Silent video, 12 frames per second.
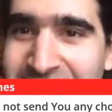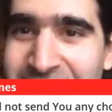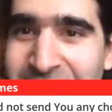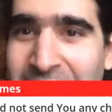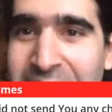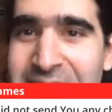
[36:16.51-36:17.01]

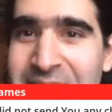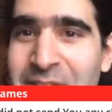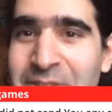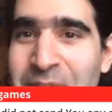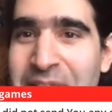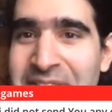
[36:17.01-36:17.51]
at the
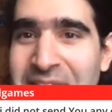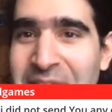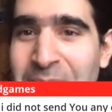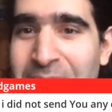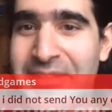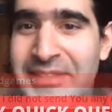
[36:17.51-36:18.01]
address that you
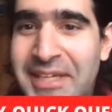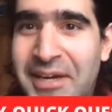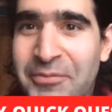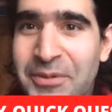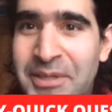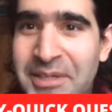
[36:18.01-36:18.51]
might have.
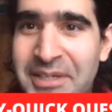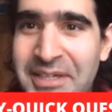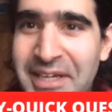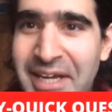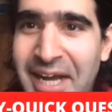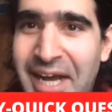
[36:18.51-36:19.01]

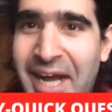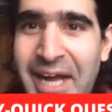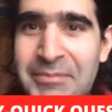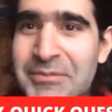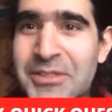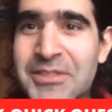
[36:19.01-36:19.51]
I'm
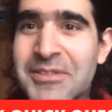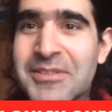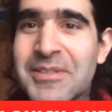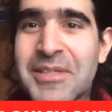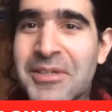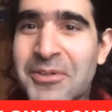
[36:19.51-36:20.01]
just
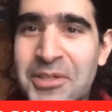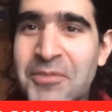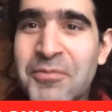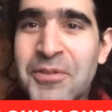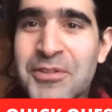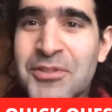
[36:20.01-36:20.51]

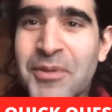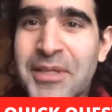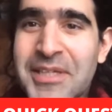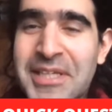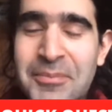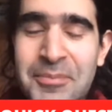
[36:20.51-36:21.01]
confused why you
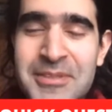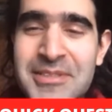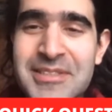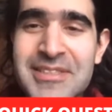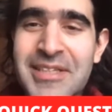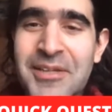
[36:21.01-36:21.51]
keep
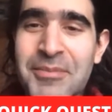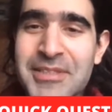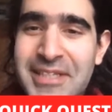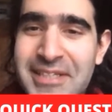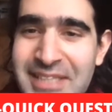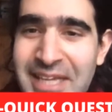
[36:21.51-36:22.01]
telling me
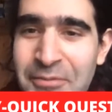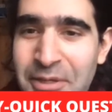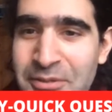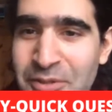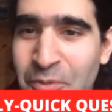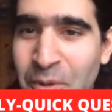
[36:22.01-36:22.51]
that. Anyway,
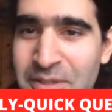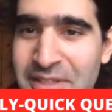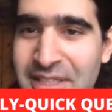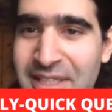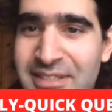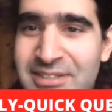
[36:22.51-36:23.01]
so what
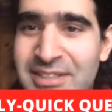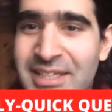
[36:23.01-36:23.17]
is